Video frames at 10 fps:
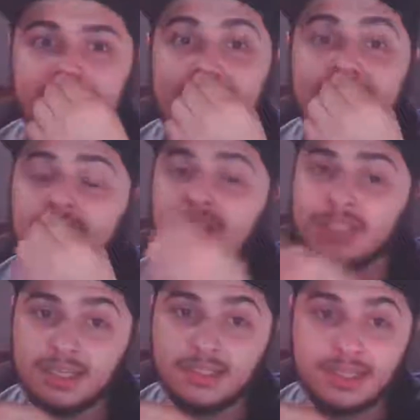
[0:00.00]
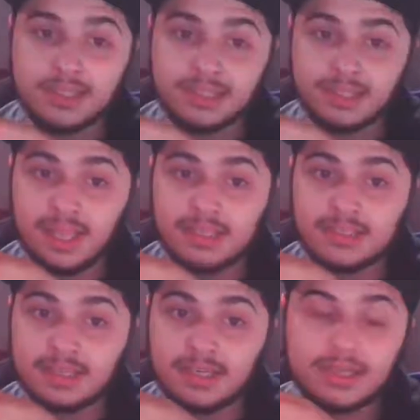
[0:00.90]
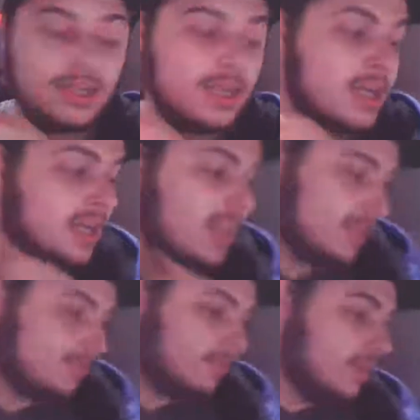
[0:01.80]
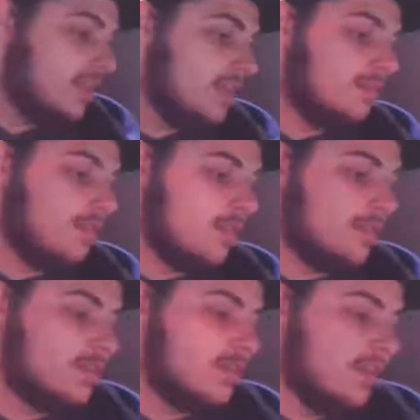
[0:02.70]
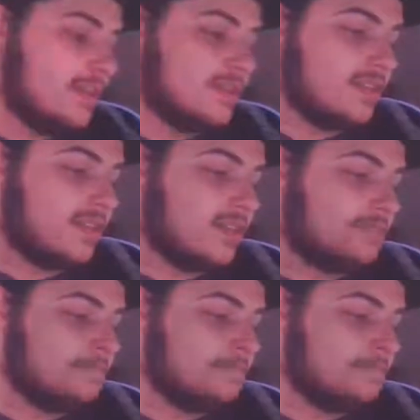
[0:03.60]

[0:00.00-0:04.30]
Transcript: should actually take a look at this classic. It's really a really good classic.